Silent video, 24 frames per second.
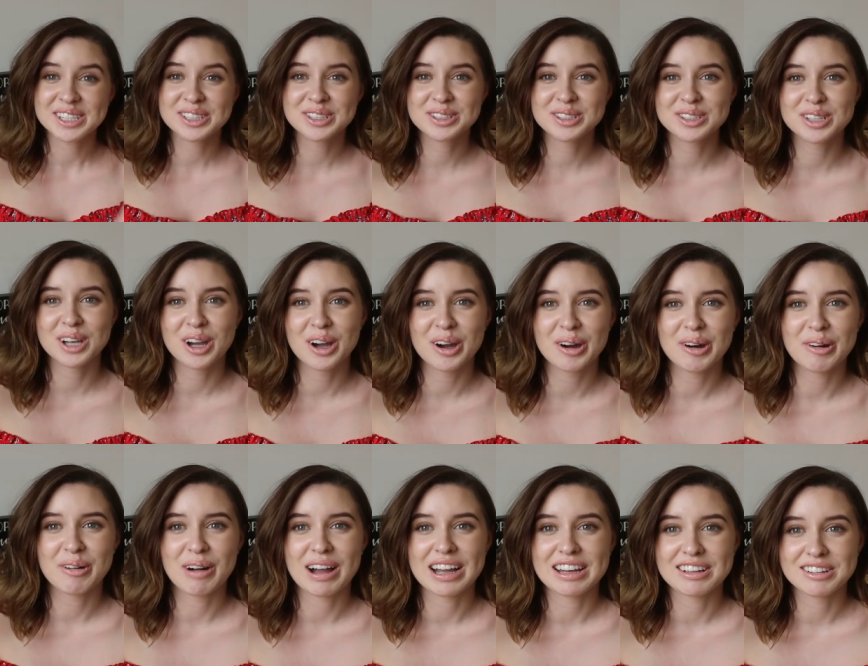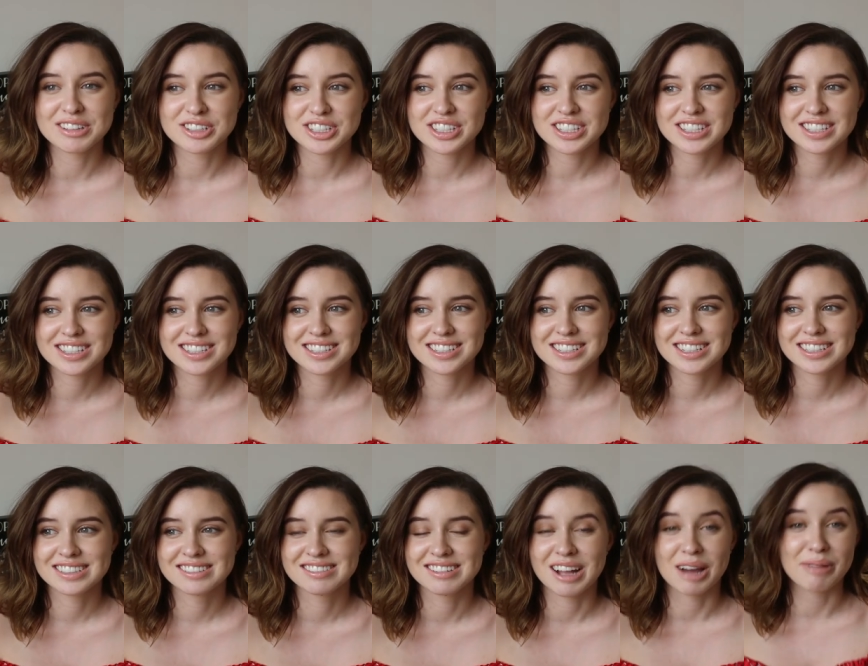So I'll just
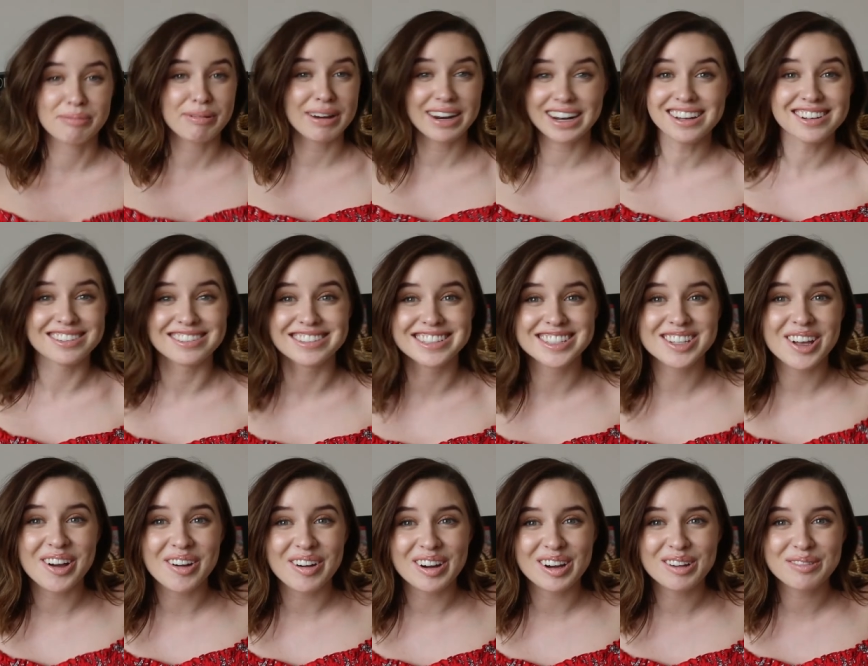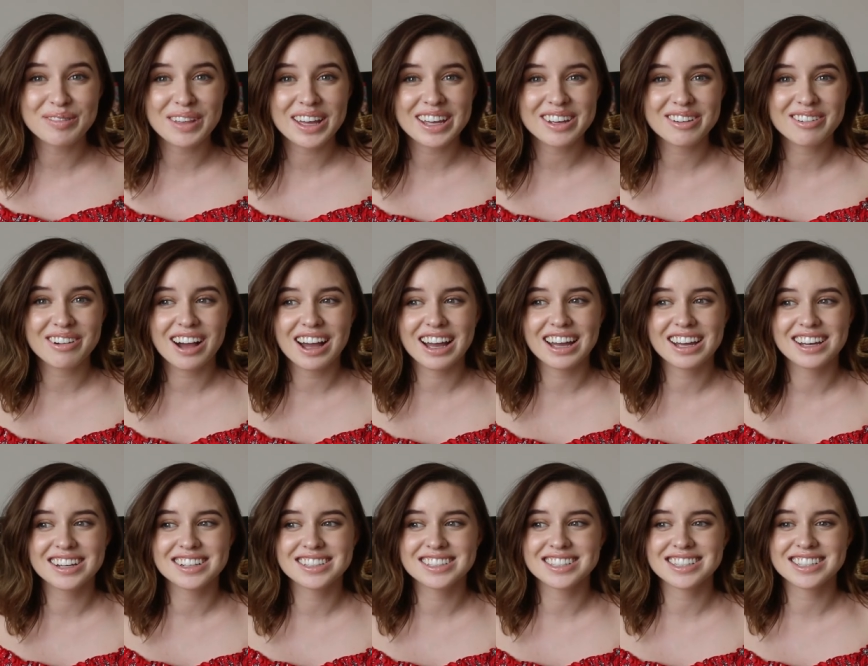hop right in. So I hope that you
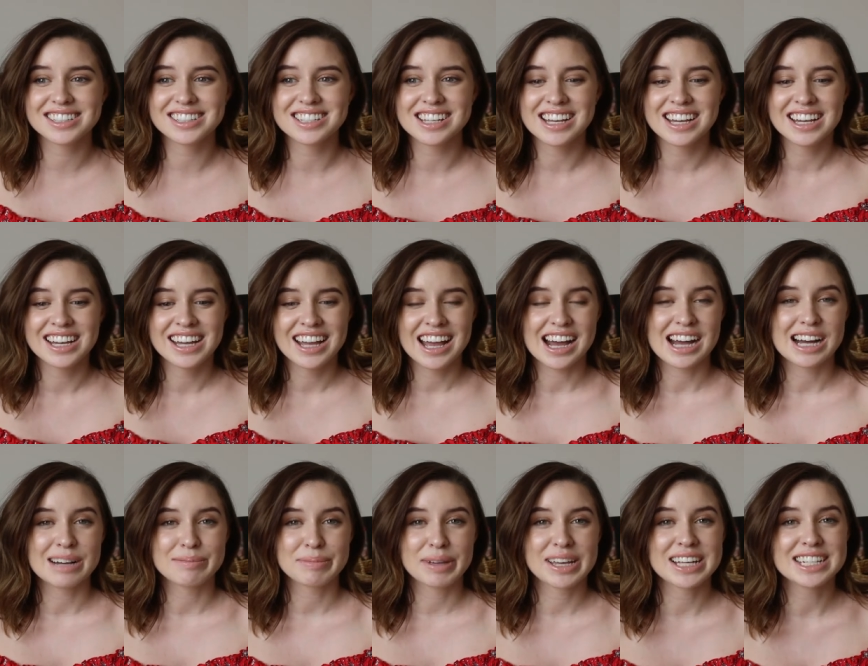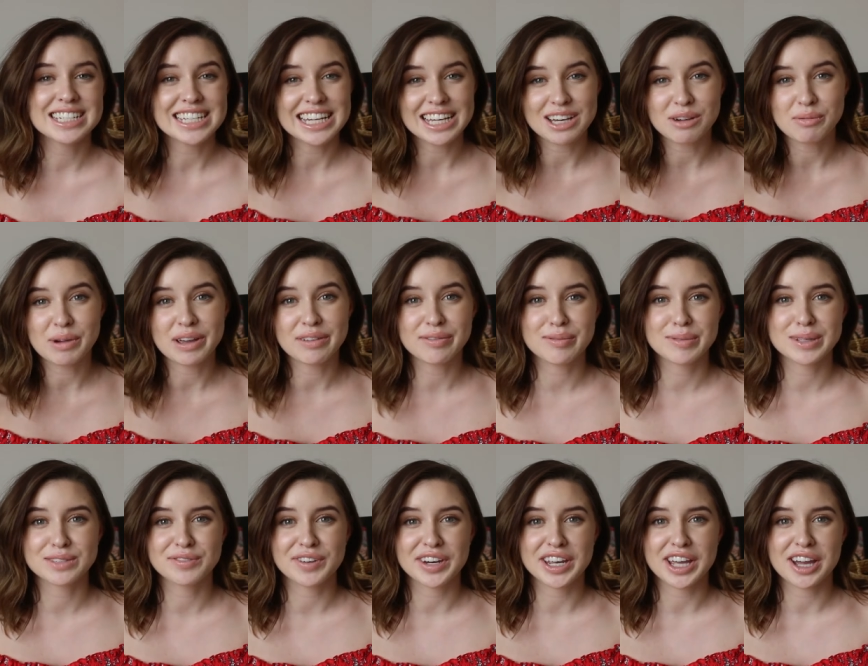guys can take away from
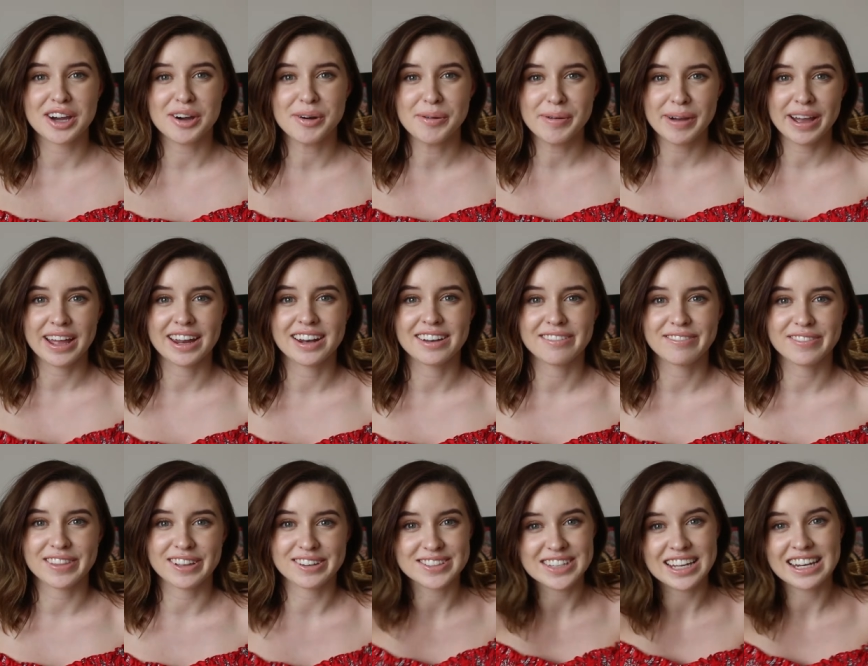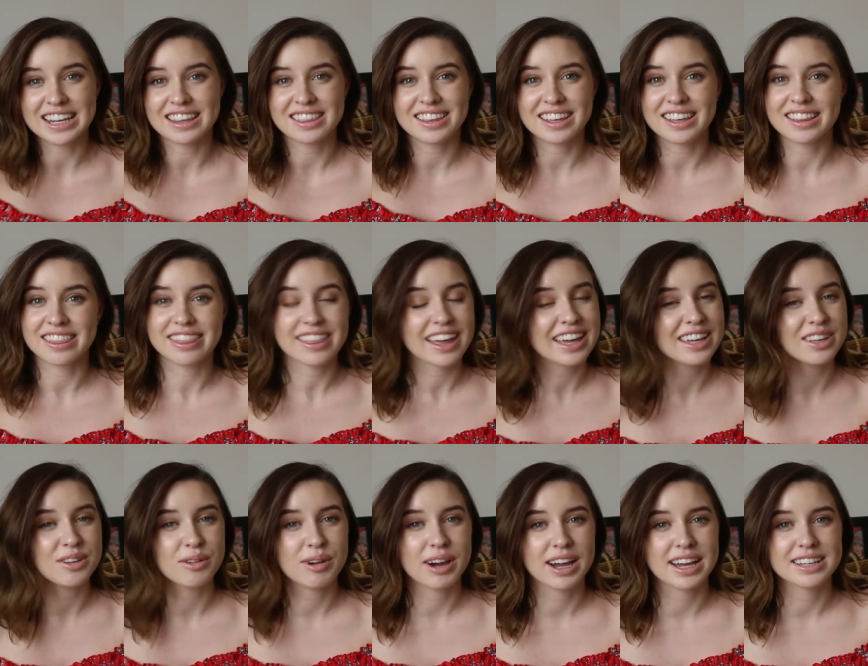this video, and if there's anything that
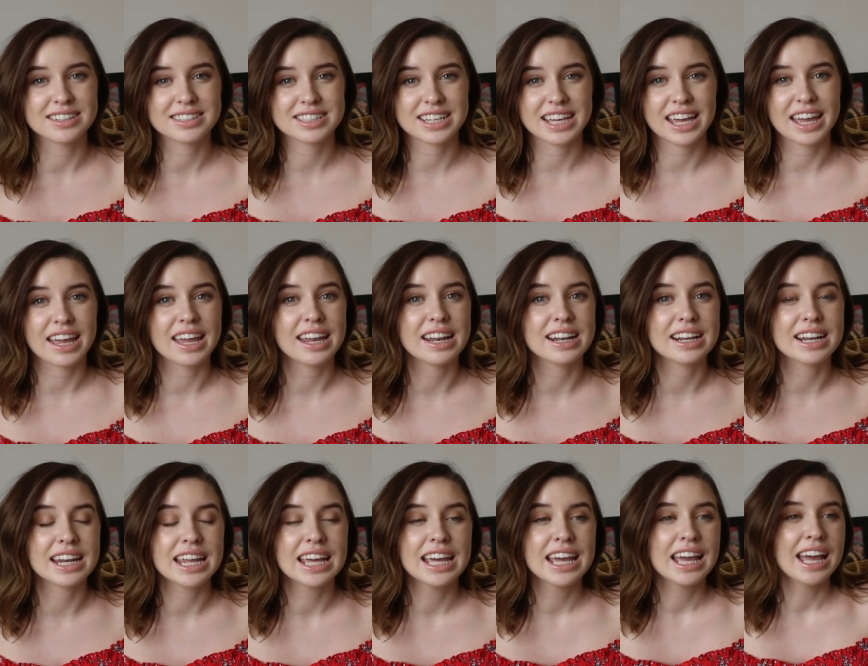you guys can